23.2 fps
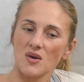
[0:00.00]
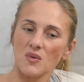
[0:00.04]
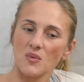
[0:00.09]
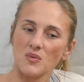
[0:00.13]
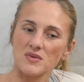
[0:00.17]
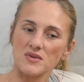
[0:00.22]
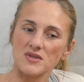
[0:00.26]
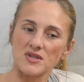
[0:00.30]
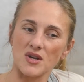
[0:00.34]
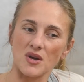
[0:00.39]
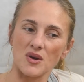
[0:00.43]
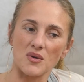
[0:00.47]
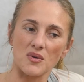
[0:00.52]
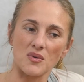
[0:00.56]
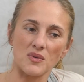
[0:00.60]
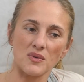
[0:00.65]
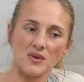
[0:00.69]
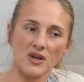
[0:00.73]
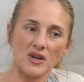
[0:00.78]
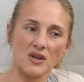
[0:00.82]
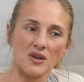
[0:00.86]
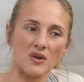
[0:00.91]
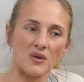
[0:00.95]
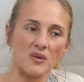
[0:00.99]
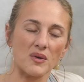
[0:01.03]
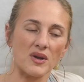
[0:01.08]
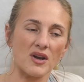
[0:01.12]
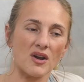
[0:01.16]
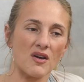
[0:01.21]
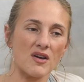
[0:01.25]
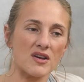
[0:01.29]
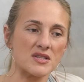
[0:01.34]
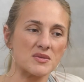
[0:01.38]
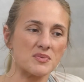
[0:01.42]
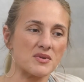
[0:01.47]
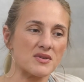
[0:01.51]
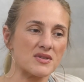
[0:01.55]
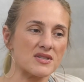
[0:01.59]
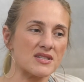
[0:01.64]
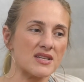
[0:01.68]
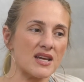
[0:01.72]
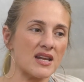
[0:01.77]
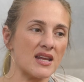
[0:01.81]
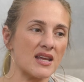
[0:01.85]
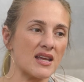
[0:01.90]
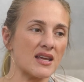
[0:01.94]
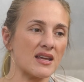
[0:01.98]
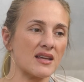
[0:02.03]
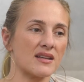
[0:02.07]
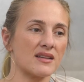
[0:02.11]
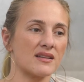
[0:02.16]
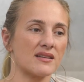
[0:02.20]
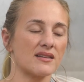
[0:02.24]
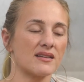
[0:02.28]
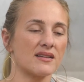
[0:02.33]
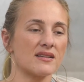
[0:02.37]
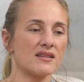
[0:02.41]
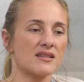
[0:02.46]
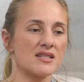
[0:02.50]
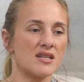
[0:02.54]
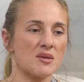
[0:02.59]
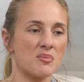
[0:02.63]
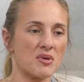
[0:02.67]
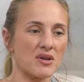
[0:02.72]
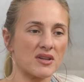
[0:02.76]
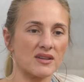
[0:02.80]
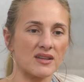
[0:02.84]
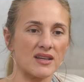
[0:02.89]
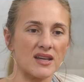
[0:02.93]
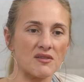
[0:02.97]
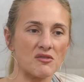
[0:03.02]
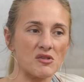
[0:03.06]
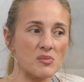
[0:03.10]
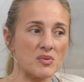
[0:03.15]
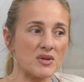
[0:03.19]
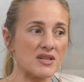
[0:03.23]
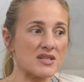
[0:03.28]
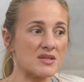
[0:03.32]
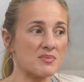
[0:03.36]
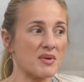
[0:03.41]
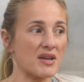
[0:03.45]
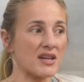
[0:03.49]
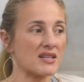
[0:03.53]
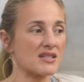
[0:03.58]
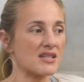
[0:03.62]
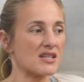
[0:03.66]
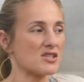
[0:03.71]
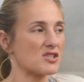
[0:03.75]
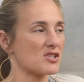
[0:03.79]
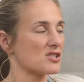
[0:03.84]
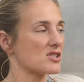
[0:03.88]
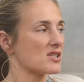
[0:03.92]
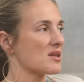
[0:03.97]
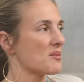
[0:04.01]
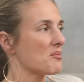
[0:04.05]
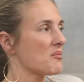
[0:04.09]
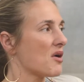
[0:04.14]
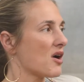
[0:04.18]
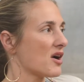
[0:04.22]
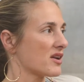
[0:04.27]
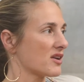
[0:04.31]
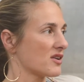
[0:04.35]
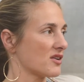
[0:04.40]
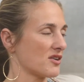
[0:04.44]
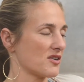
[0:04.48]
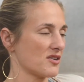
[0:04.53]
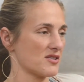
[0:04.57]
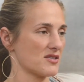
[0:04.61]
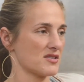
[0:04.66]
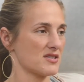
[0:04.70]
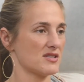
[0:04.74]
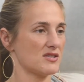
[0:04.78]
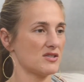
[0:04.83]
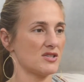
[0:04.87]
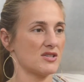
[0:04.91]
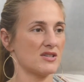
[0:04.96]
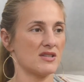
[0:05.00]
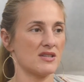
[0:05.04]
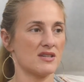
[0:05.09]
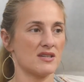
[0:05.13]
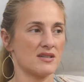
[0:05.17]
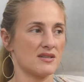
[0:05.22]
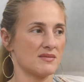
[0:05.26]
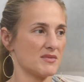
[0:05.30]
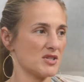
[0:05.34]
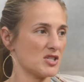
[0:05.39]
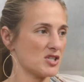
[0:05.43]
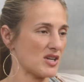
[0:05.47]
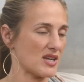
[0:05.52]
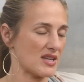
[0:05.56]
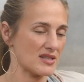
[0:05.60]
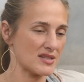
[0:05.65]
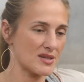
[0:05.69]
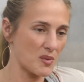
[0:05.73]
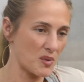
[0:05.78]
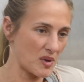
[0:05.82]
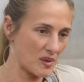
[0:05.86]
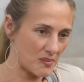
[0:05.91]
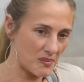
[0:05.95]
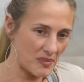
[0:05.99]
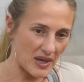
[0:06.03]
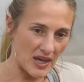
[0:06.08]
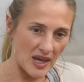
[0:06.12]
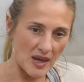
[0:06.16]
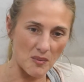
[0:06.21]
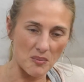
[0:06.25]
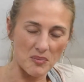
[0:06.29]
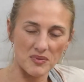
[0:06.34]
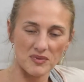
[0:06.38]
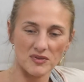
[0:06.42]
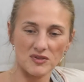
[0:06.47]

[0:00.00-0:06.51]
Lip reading: So, in a hospital setting, typically everybody's paying attention to the monitors, to the machines going beep,